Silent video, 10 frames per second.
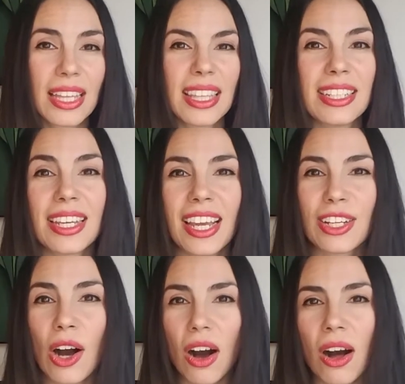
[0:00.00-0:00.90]
they take
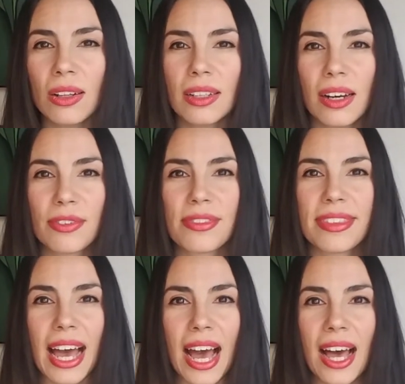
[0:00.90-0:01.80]
all of
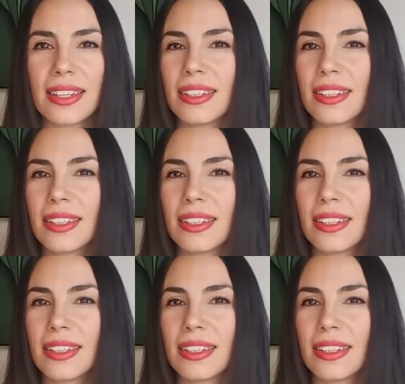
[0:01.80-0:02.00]
that